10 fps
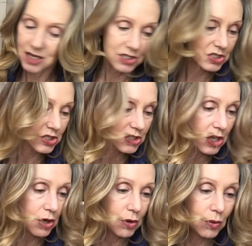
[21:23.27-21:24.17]

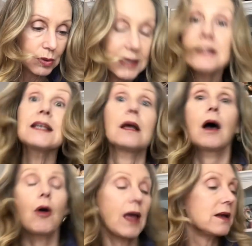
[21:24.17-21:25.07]
So let's see.
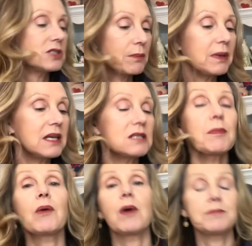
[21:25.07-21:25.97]
Okay, jumping into
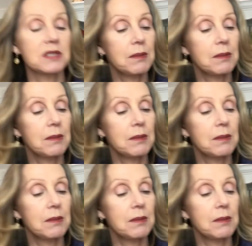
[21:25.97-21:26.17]
my WIPs.